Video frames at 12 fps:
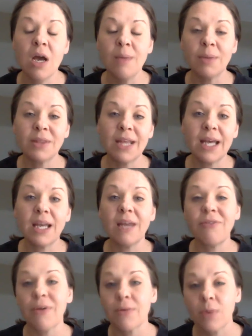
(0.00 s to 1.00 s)
But then
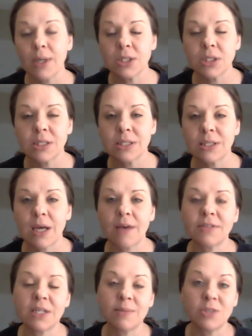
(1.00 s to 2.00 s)
if you have questions and stuff,
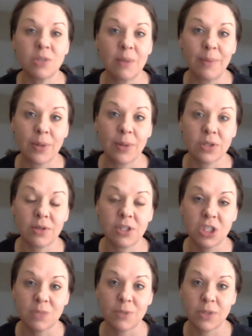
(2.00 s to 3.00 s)
send them to me personally,
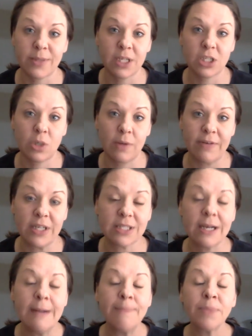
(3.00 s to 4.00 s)
just between the two of us.
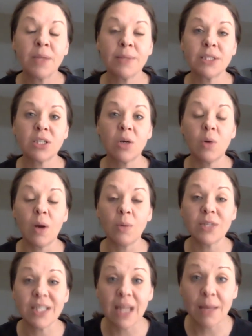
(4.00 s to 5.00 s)
But so
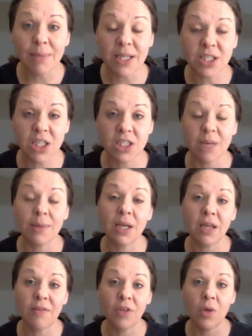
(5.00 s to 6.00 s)
within that message, I'm going to
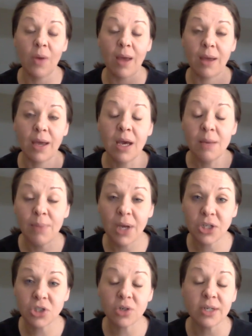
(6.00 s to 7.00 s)
give you a
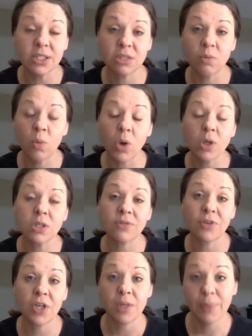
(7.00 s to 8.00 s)
picture and some words for
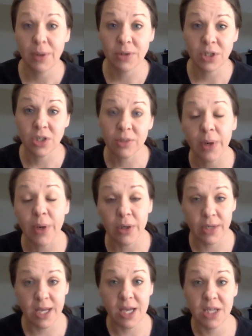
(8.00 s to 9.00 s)
you to post on your
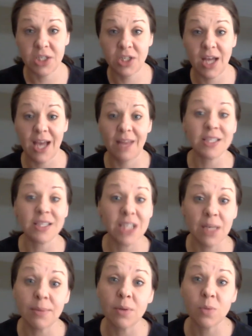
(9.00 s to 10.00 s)
party each day. And that's going
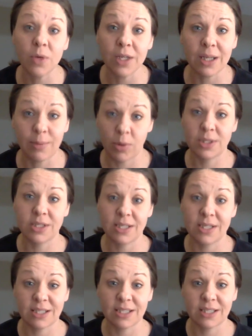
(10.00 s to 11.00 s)
to be really important to
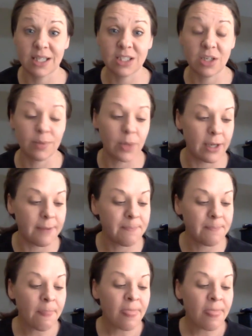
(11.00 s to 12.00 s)
the success of your party.
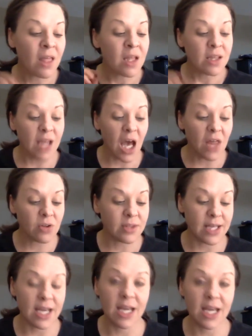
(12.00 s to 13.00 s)
The other
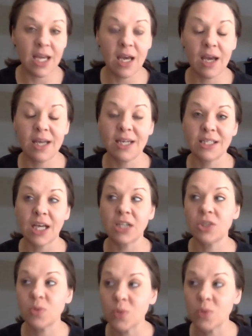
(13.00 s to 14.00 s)
thing is I
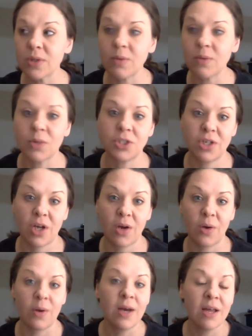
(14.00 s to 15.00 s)
truly want you to
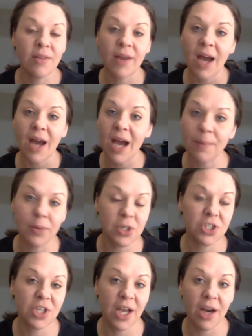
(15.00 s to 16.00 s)
know that I
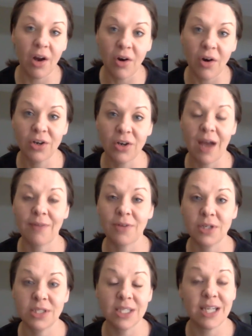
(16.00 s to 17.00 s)
appreciate all your
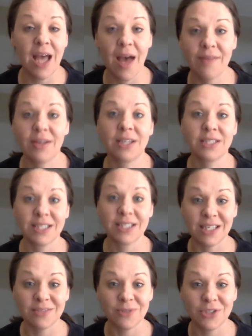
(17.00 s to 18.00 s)
efforts into having a
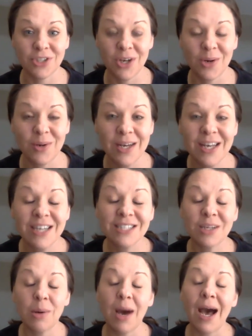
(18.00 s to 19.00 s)
successful show.
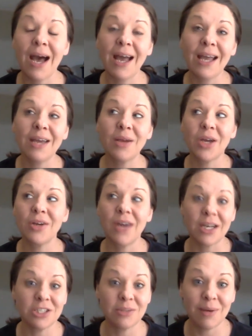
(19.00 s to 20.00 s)
So I could
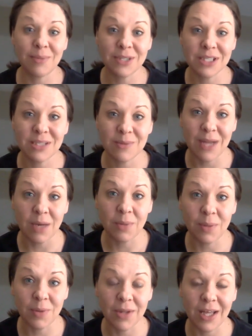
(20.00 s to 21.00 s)
not do my business without
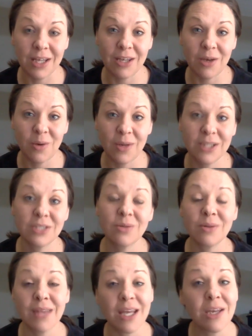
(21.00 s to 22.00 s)
people like you. And so
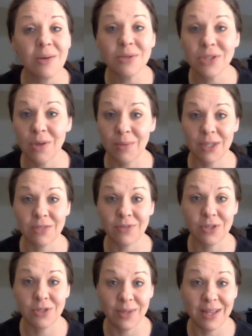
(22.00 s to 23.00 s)
thank you so much for
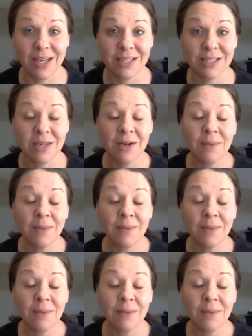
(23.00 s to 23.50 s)
doing this.